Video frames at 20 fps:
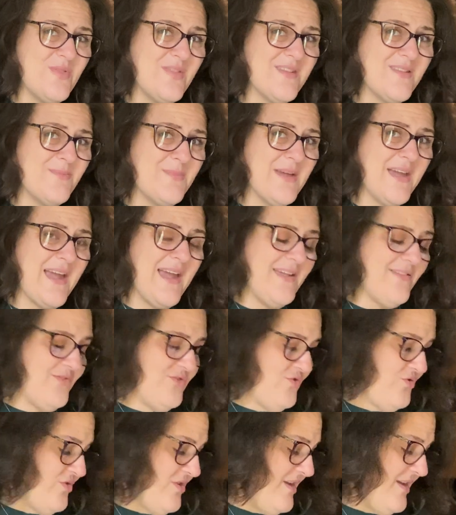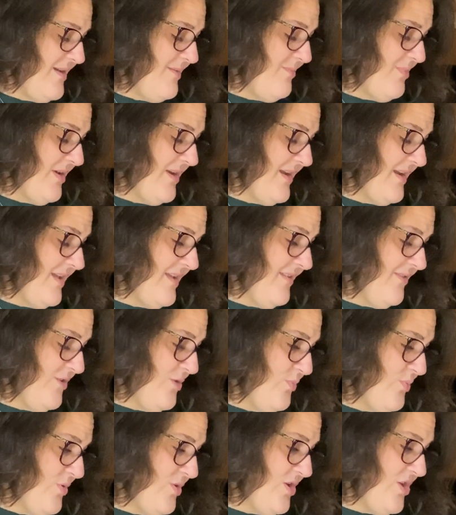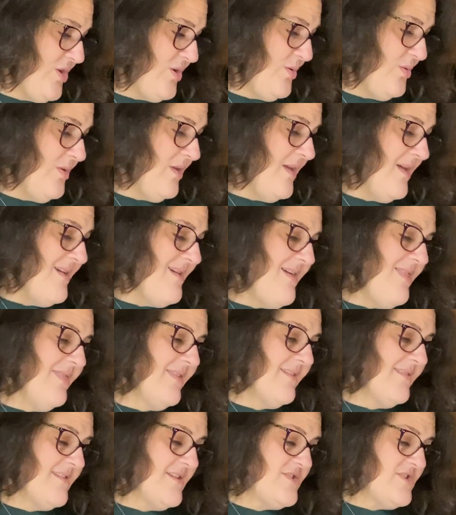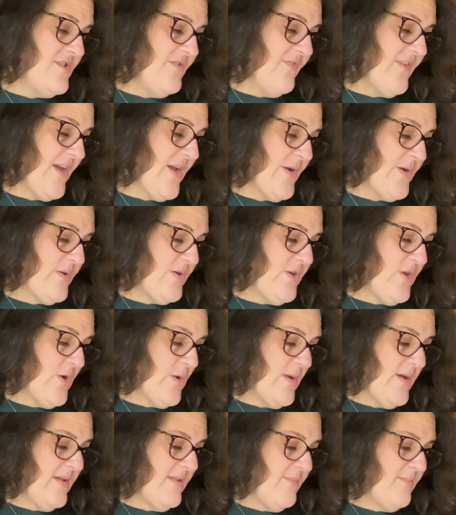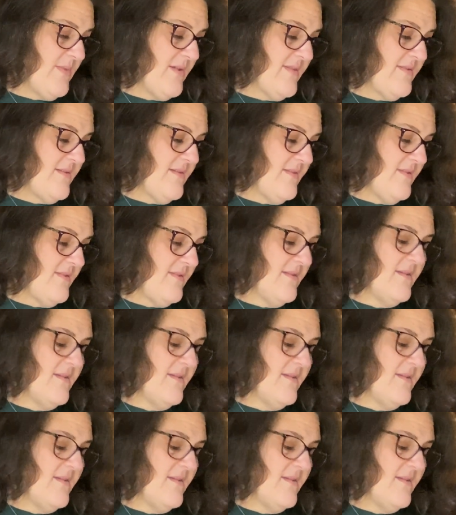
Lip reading: this big ass tree, but it is super cute. The Stitchy Fair Curious Business.